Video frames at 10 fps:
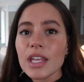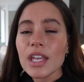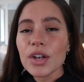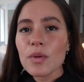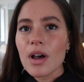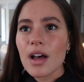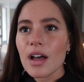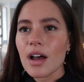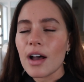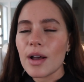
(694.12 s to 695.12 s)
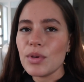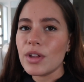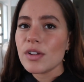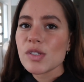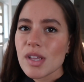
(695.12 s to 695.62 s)
Quinoa, um, you
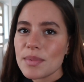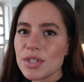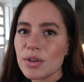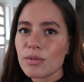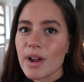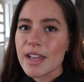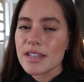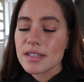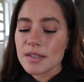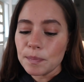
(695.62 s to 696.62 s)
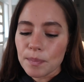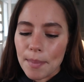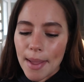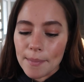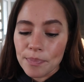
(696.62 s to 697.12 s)
can also substitute rice,
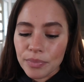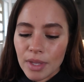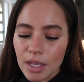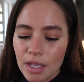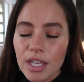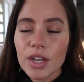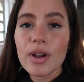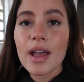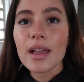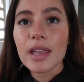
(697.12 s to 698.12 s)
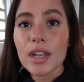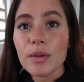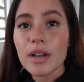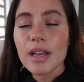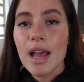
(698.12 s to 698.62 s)
but Quinoa, ha
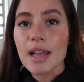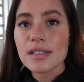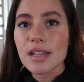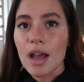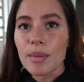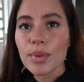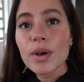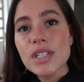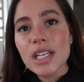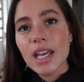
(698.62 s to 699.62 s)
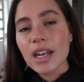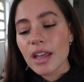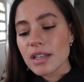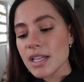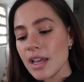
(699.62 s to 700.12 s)
quinoa has um, protein in
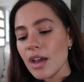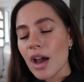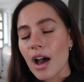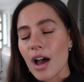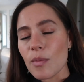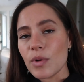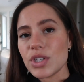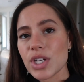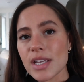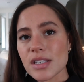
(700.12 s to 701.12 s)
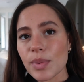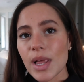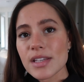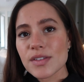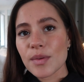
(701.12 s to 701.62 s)
it, um, which is a
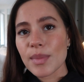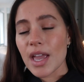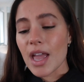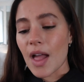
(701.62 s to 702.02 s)
plus for me.